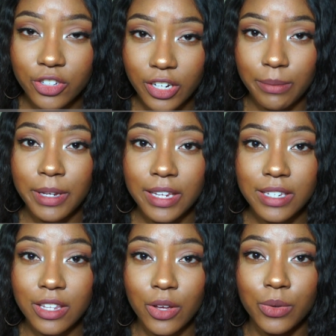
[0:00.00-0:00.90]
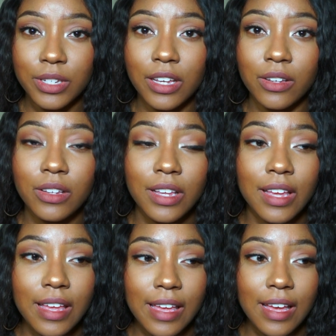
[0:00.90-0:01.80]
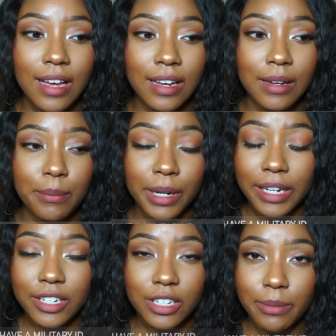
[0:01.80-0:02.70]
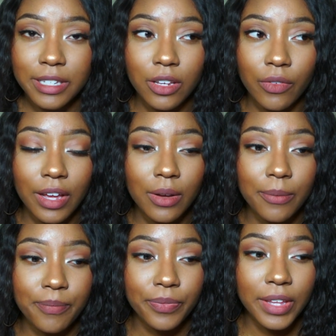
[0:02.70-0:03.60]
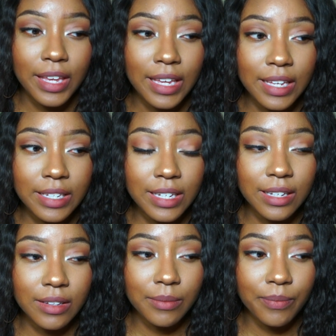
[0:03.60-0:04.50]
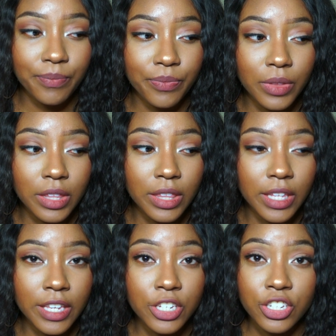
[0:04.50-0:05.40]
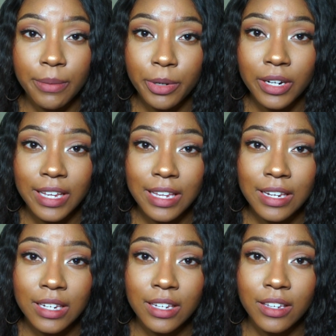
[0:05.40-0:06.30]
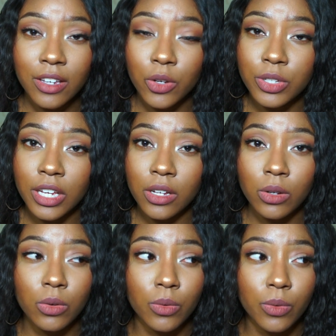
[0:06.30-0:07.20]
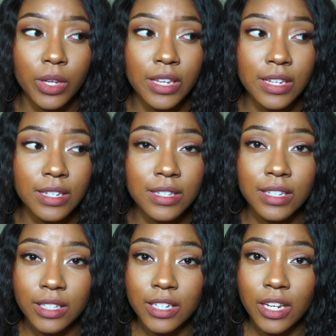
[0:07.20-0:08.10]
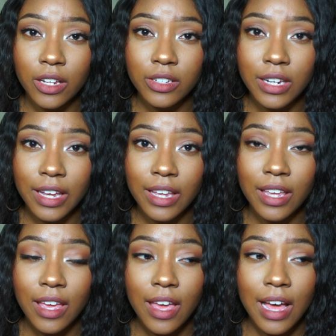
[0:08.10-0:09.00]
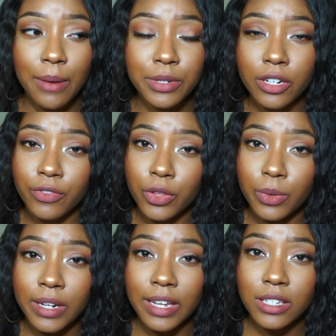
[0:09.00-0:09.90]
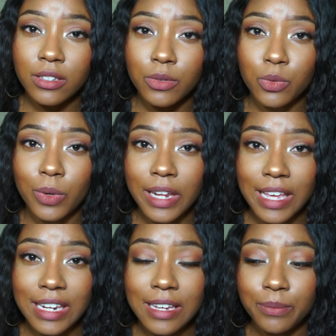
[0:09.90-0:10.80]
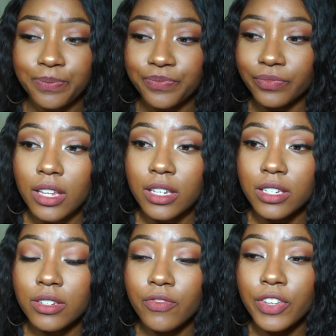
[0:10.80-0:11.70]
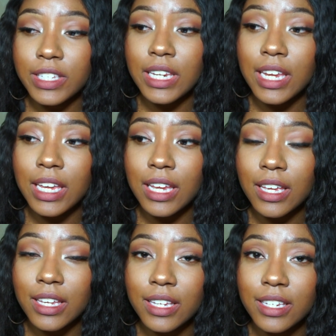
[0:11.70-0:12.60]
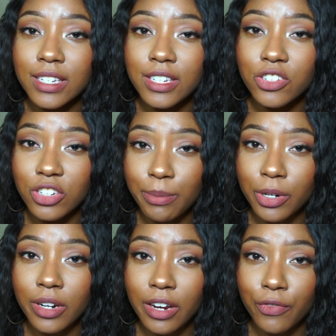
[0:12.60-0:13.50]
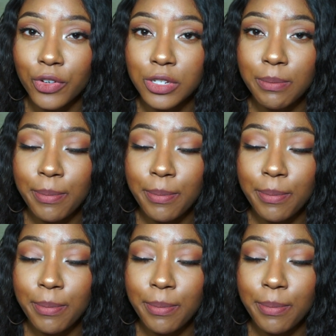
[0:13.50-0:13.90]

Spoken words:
check me into the hotel, but I could check myself out. And the Sheppard Inn hotel is $60 a night. I was there for 3 nights, so it was $180. Visiting Sheppard Air Force